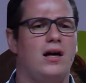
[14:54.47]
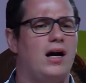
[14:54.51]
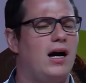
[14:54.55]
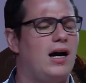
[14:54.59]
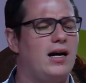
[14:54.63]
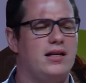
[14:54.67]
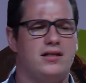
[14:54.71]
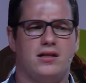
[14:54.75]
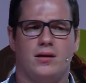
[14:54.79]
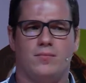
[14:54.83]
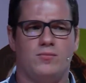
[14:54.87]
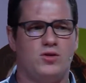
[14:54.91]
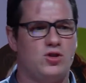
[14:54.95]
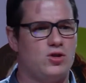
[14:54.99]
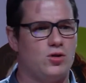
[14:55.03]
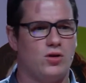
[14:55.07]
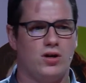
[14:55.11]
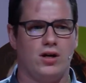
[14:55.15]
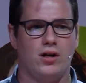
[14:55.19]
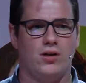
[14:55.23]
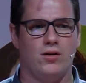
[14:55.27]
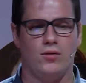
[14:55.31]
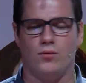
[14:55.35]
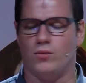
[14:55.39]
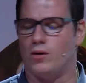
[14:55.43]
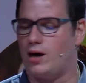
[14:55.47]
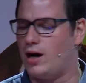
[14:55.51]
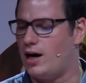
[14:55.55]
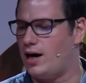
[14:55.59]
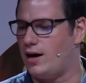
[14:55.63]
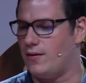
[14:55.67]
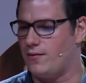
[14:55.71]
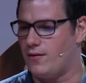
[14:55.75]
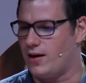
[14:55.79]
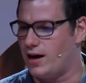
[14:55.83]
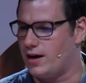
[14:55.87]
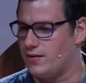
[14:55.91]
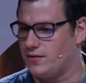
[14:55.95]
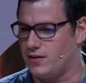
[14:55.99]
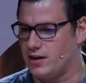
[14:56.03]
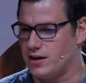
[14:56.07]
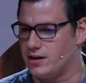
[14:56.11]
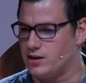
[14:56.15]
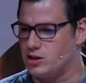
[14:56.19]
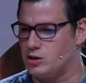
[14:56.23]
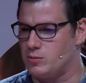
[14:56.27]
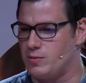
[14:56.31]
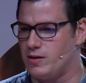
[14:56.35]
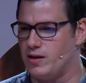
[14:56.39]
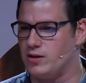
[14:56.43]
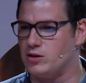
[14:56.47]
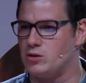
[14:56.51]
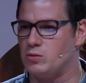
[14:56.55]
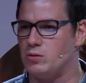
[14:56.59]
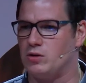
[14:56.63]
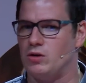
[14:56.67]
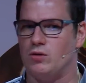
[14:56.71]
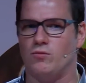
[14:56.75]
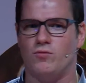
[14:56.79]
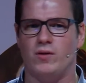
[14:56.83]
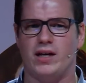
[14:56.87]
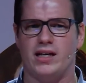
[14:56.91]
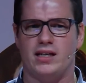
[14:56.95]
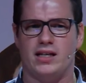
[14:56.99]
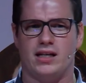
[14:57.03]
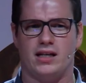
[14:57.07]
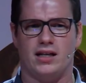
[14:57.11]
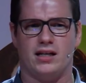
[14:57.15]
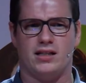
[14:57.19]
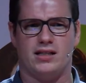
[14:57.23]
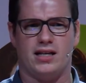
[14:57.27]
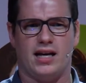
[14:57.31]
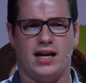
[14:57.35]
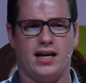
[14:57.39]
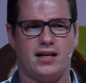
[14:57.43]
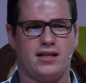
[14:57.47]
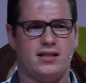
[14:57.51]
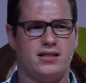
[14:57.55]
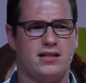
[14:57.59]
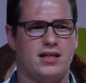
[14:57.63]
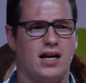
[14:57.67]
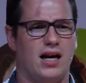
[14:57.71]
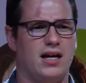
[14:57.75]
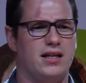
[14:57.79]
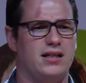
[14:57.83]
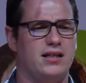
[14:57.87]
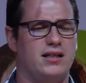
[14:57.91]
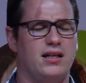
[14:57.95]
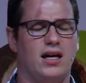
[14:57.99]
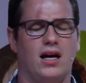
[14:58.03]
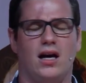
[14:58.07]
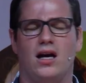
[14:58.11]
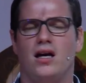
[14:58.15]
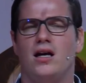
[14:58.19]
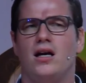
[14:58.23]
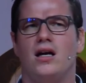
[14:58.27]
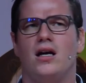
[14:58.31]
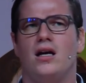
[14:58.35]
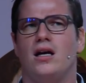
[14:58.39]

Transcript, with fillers: as I'm sure you have had the experience where you're reading a text and uh,